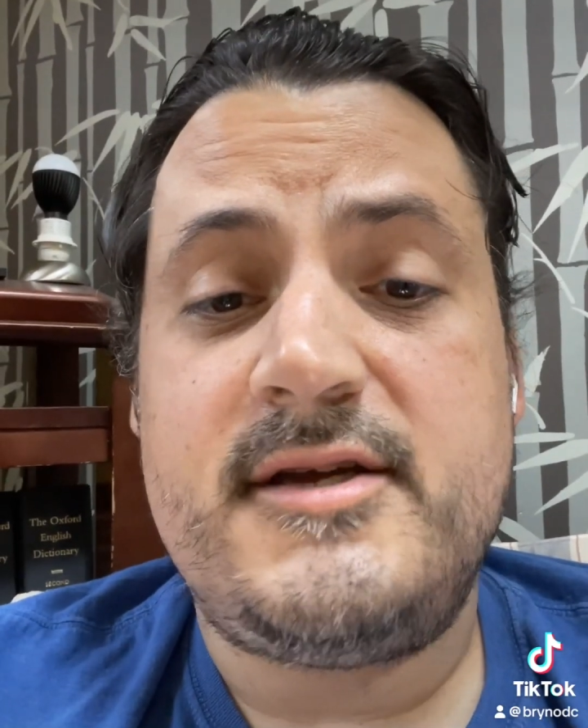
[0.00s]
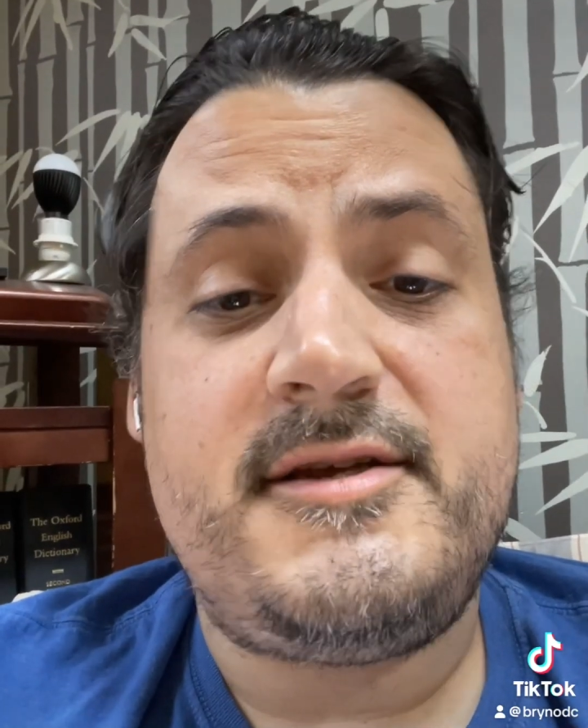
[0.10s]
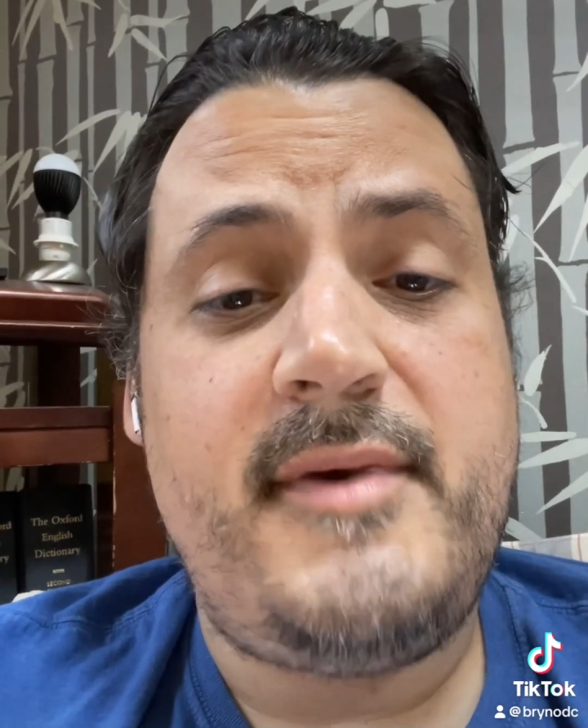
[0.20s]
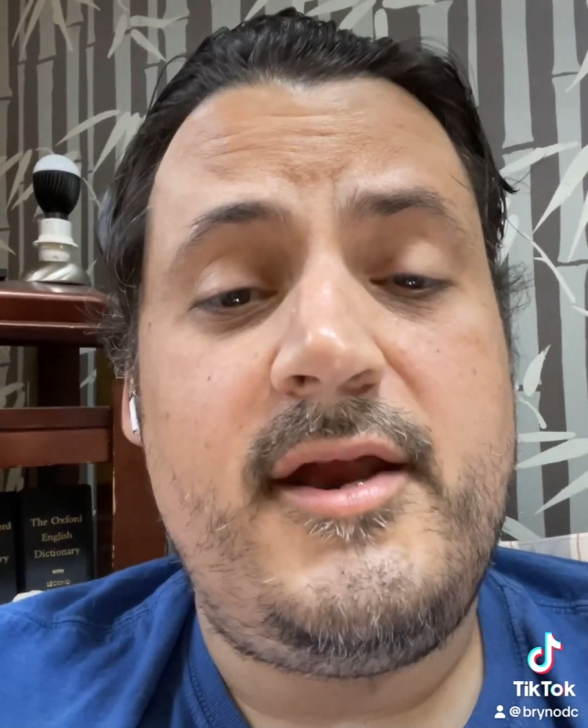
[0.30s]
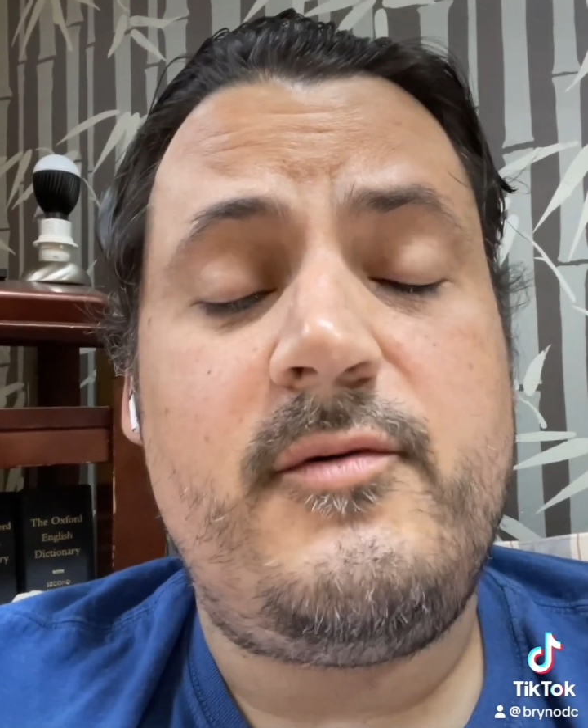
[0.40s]
a
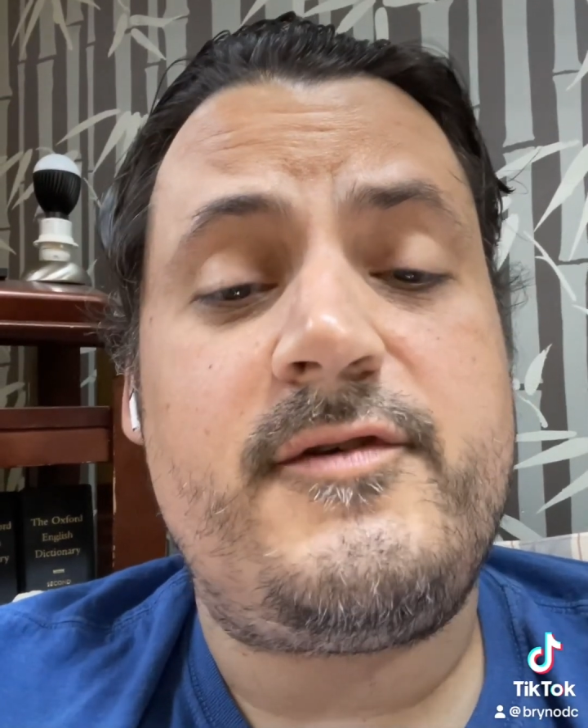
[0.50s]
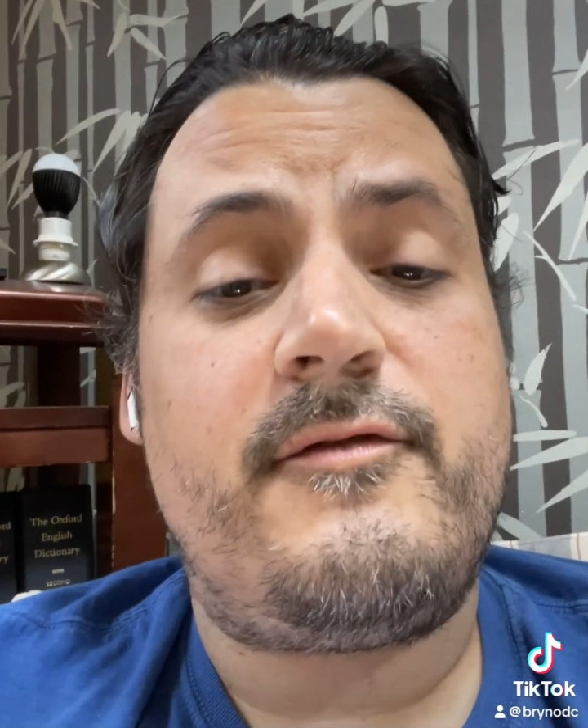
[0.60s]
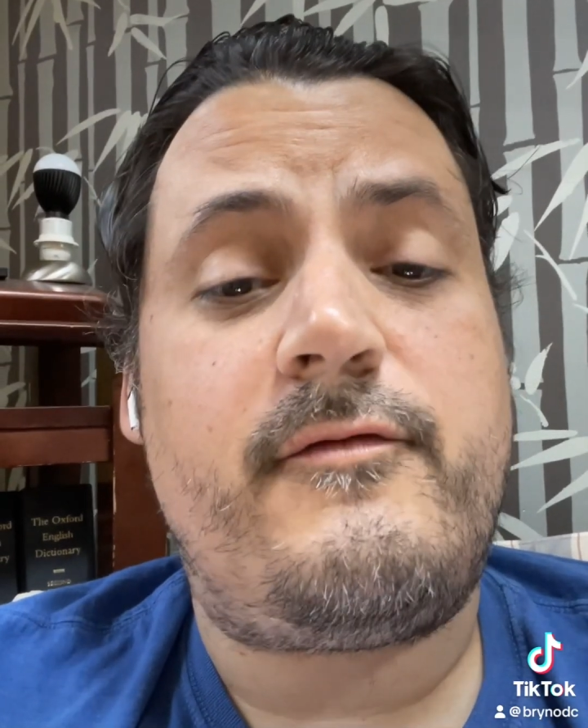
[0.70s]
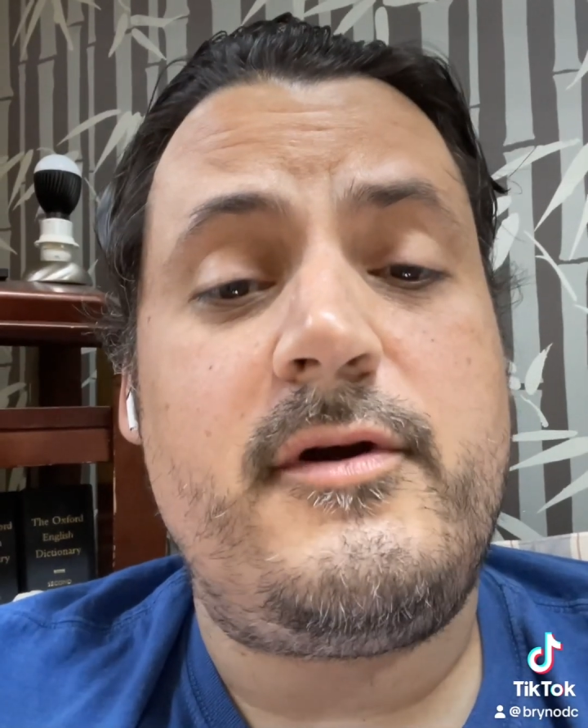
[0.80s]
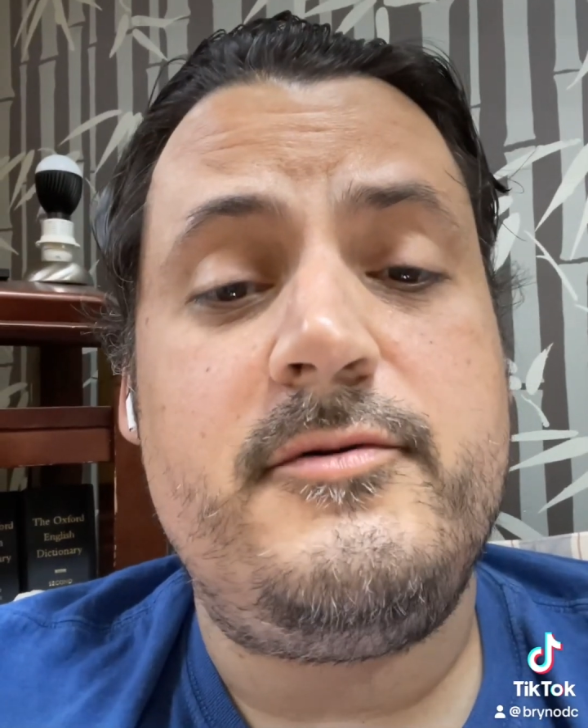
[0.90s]
tomato is a
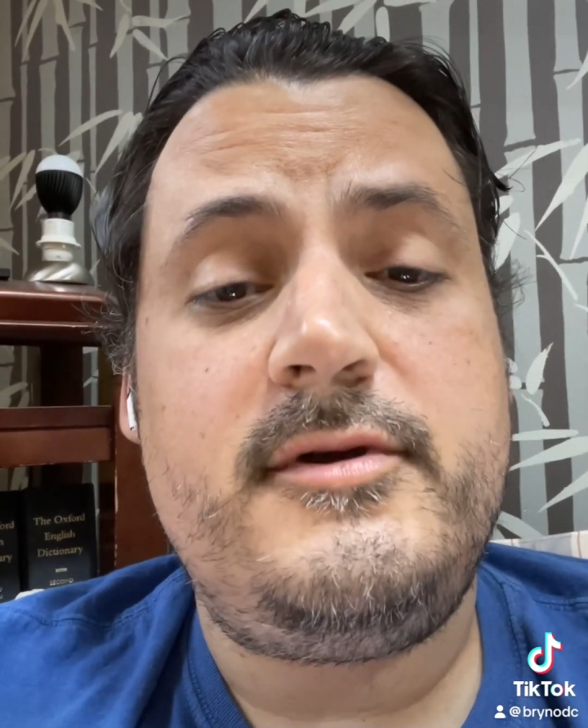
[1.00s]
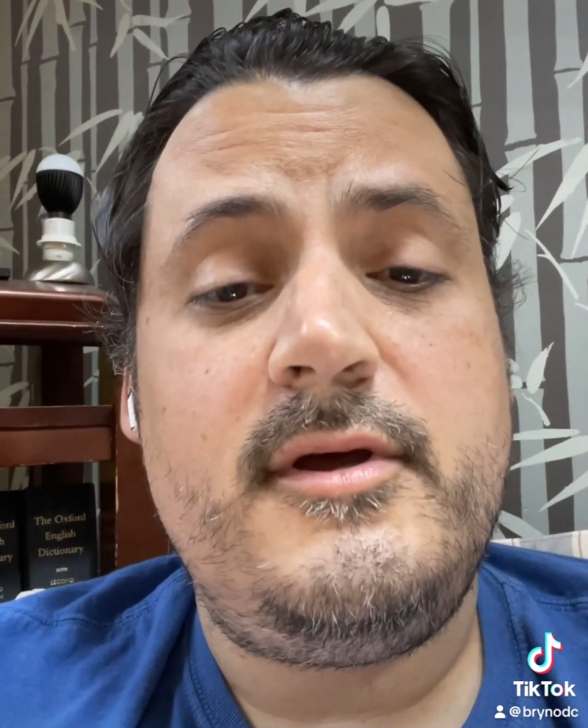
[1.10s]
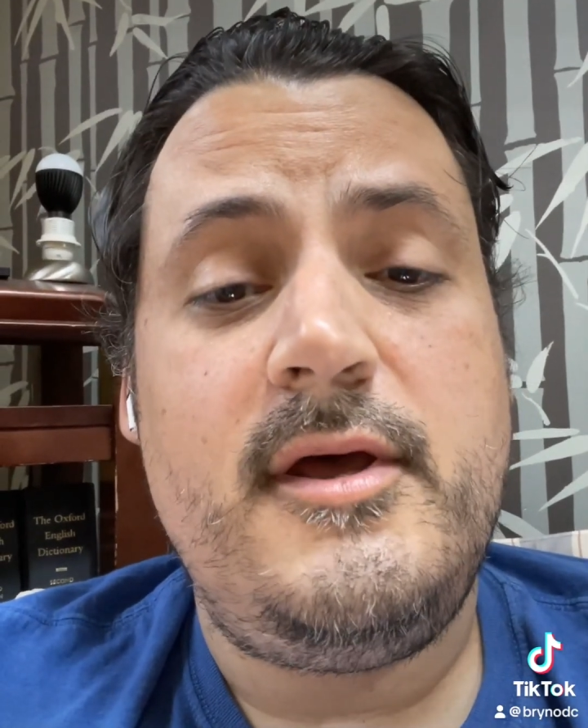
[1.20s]
fruit